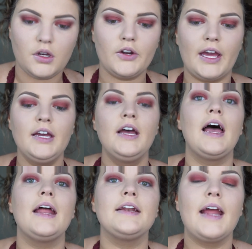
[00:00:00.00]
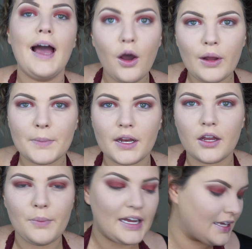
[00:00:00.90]
Okay, and now I'm gonna
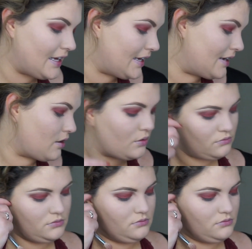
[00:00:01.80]
go back in